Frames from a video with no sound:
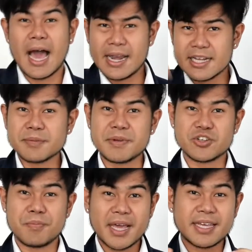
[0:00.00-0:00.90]
a little bit
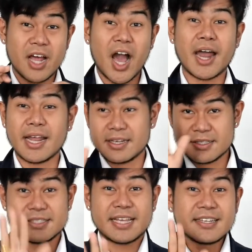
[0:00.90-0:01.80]
to make it hard and
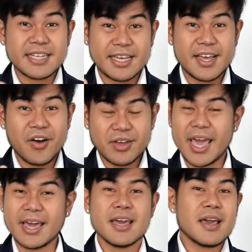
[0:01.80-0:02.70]
steady,
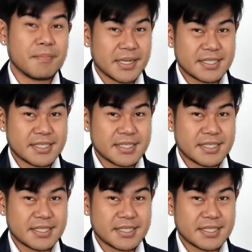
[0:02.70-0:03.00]
okay? But